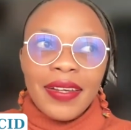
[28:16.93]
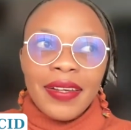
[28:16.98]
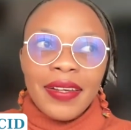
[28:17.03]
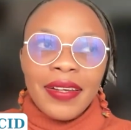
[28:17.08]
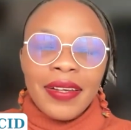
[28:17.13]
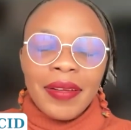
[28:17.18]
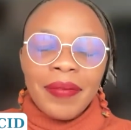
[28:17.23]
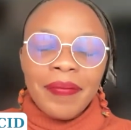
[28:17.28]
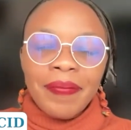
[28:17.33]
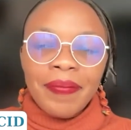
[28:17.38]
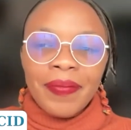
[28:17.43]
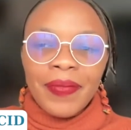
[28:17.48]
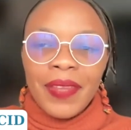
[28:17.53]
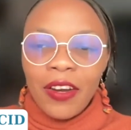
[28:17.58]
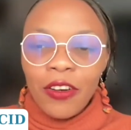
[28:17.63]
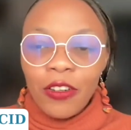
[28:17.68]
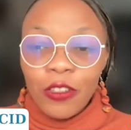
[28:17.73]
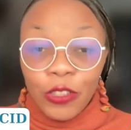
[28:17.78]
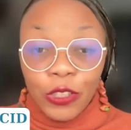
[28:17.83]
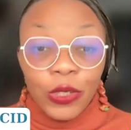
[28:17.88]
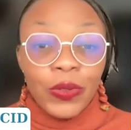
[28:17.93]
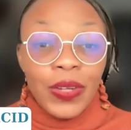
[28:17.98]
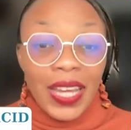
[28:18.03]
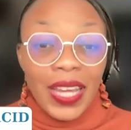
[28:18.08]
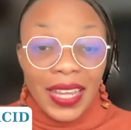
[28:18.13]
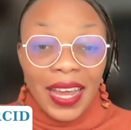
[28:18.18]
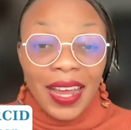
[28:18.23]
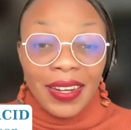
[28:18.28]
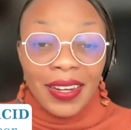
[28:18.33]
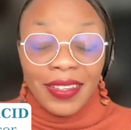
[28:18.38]
also
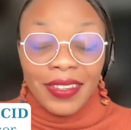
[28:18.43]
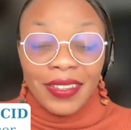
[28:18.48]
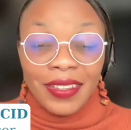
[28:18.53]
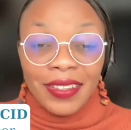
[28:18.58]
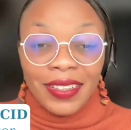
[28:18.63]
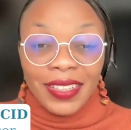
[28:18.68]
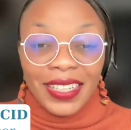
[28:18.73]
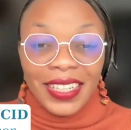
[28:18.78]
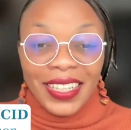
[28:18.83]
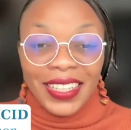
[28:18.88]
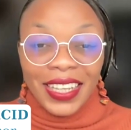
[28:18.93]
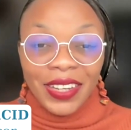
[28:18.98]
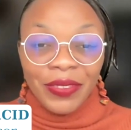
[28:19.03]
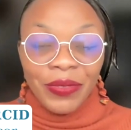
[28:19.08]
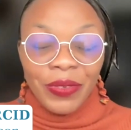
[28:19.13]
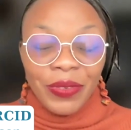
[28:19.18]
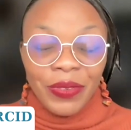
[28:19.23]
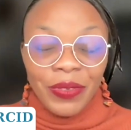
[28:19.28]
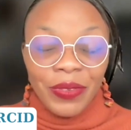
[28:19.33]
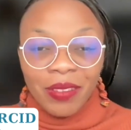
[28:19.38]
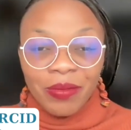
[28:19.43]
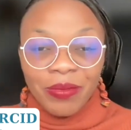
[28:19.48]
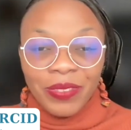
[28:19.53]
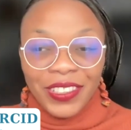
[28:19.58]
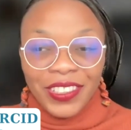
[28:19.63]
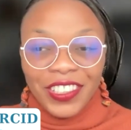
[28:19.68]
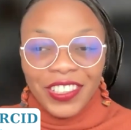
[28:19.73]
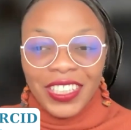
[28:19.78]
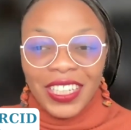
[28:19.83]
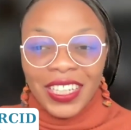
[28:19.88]
another link that would be
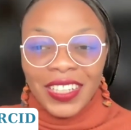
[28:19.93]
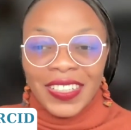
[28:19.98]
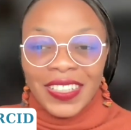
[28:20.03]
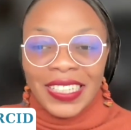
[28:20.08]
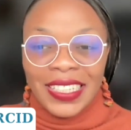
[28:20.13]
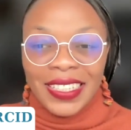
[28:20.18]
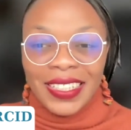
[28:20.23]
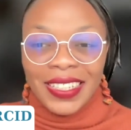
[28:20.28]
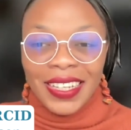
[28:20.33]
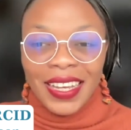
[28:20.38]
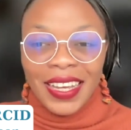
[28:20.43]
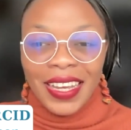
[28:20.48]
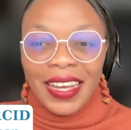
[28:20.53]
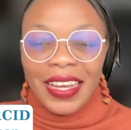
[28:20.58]
helpful to share is,